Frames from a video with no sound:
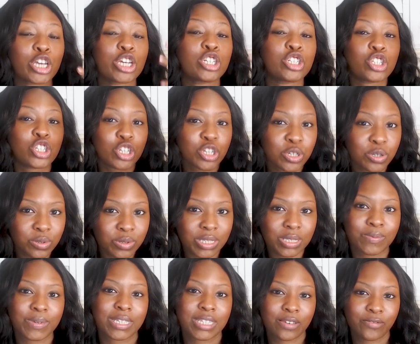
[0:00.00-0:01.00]
to
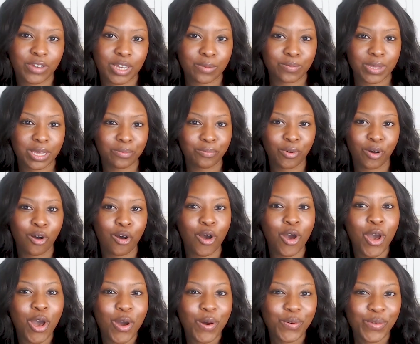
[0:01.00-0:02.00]
specific people
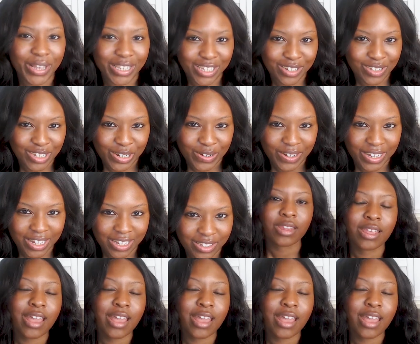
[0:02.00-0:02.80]
when you do it.